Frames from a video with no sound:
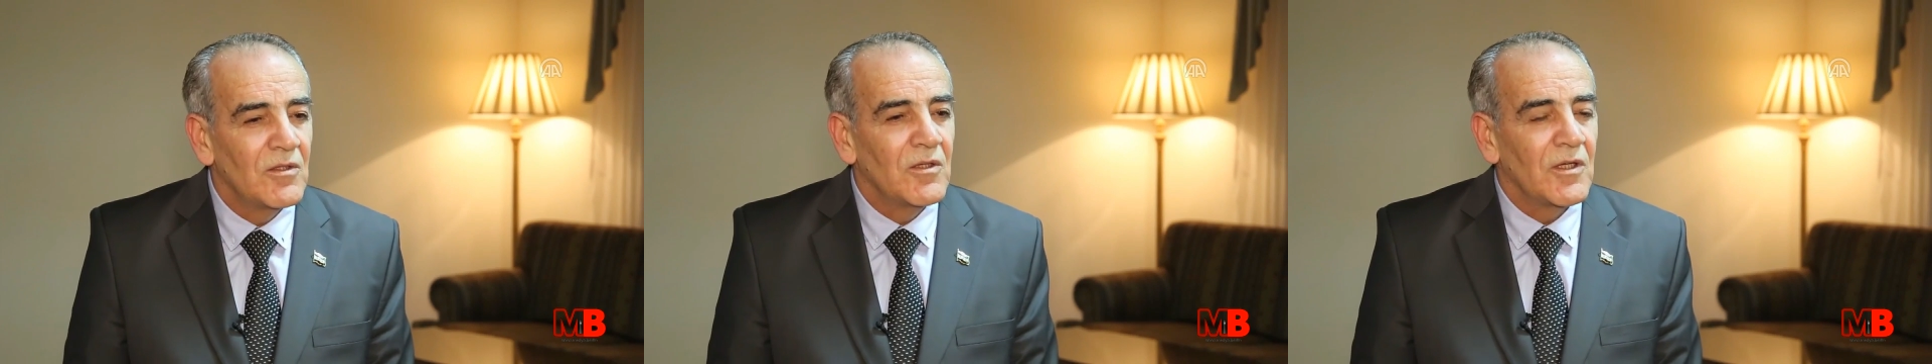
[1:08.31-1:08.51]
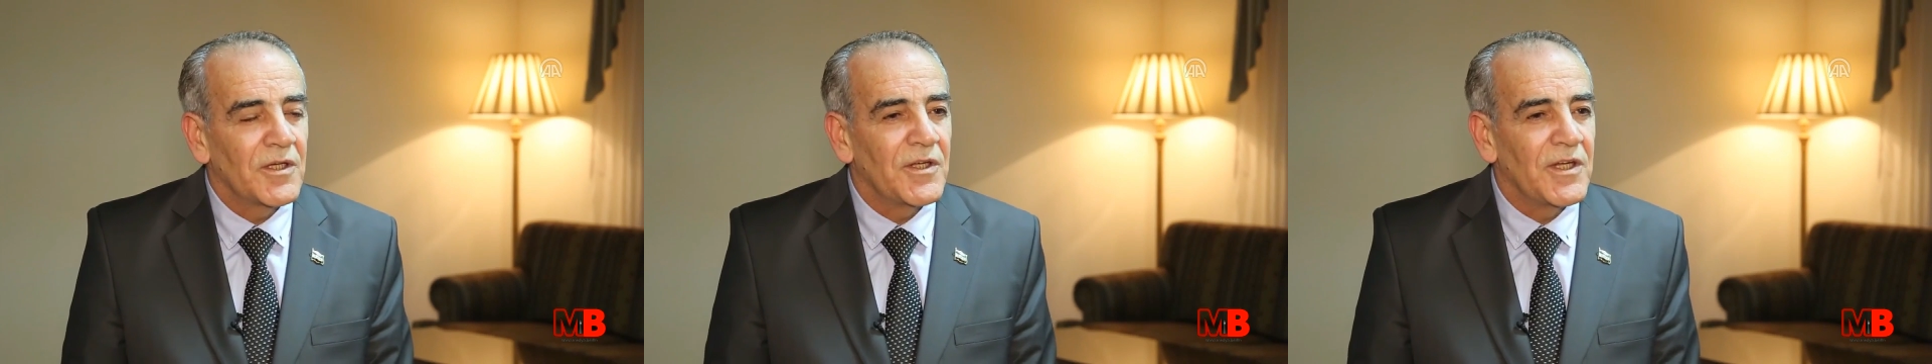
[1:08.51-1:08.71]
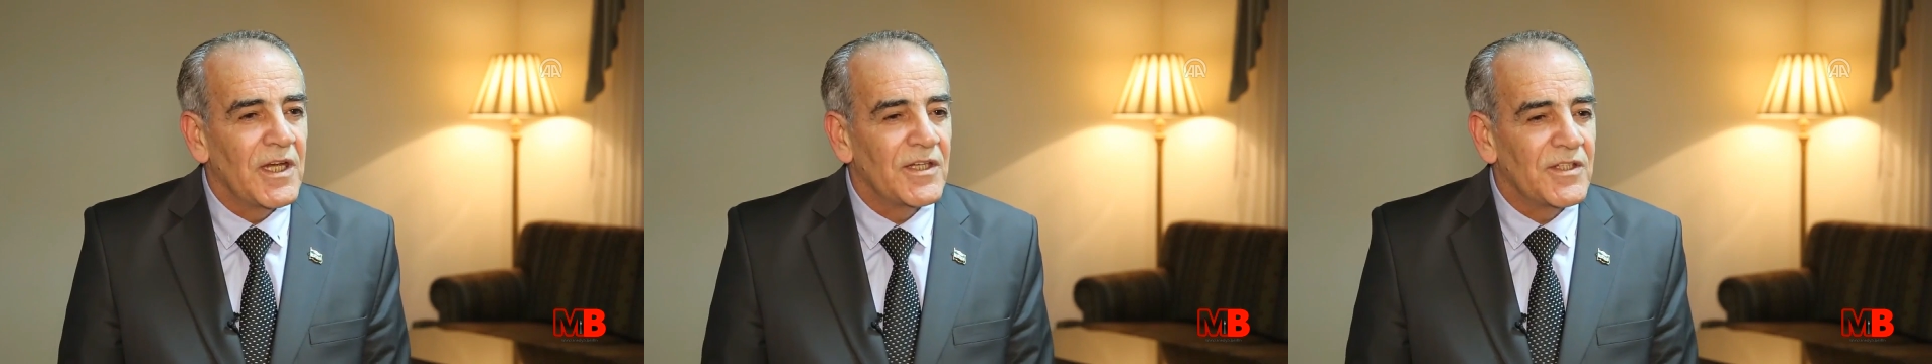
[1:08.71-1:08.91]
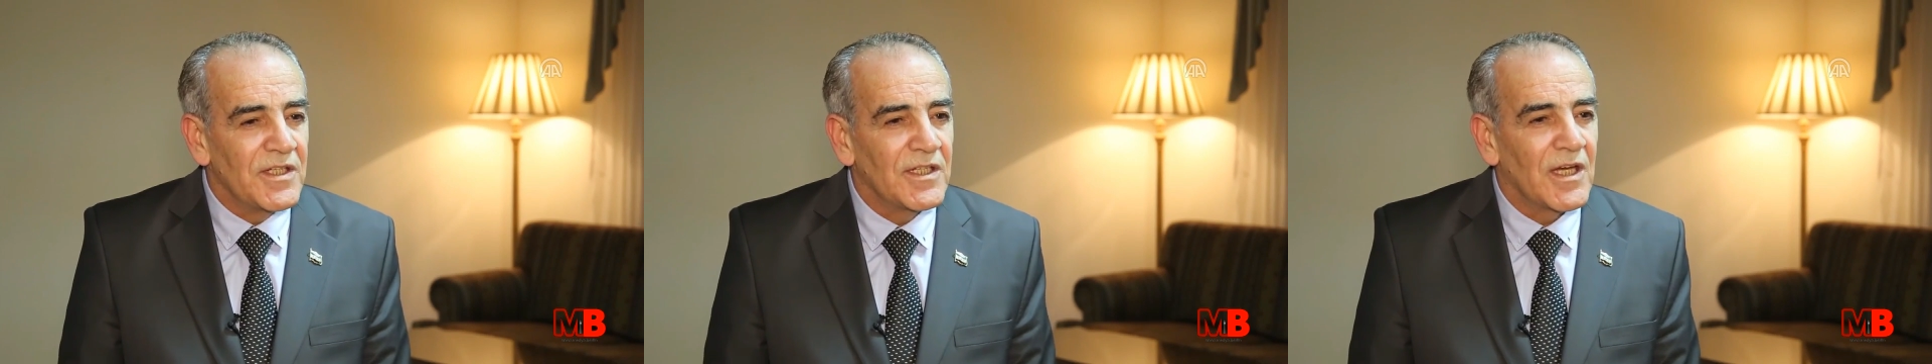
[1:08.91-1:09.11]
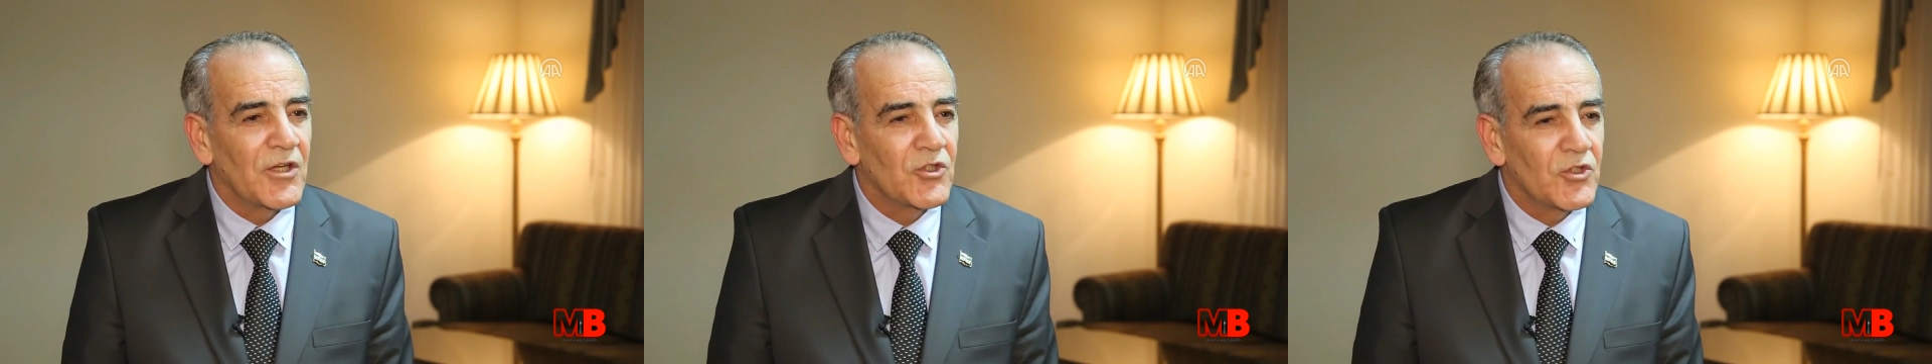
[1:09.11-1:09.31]
creating
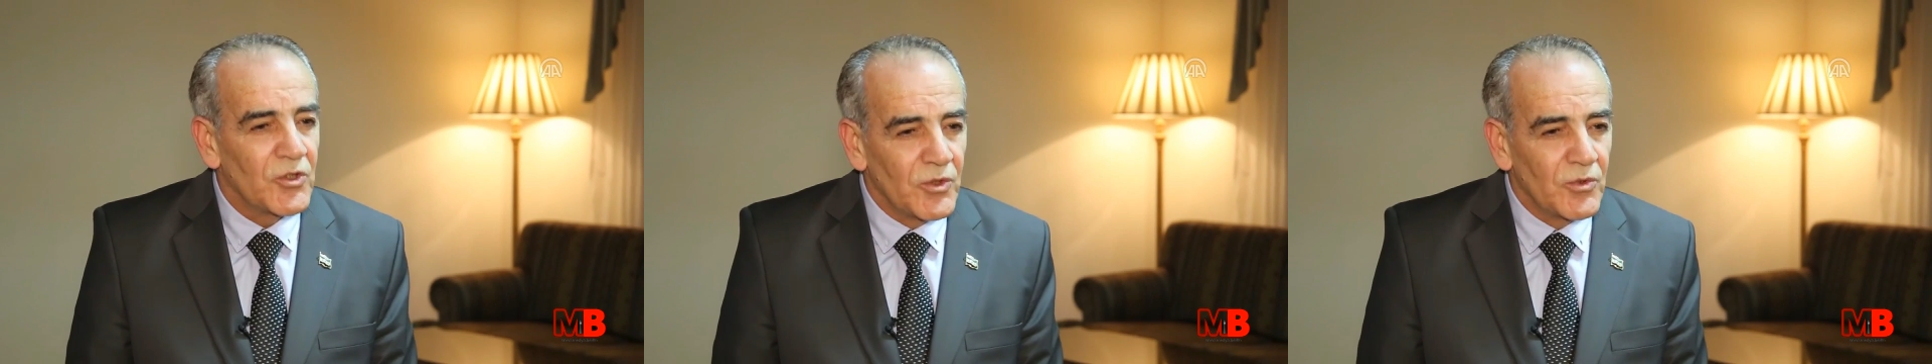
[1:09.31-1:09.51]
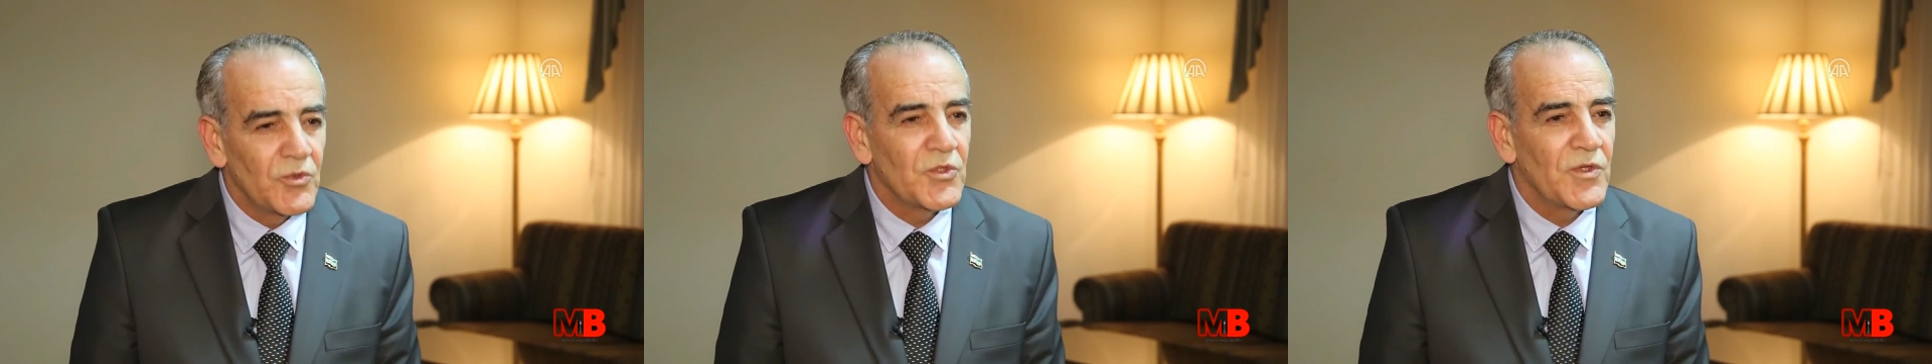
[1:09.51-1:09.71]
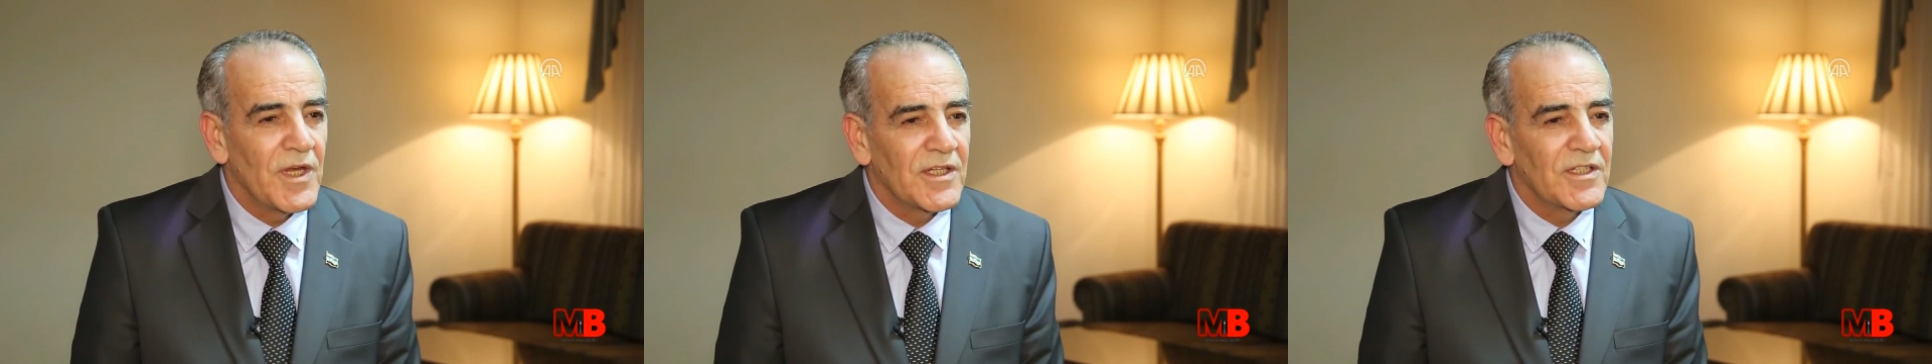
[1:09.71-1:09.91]
a truce that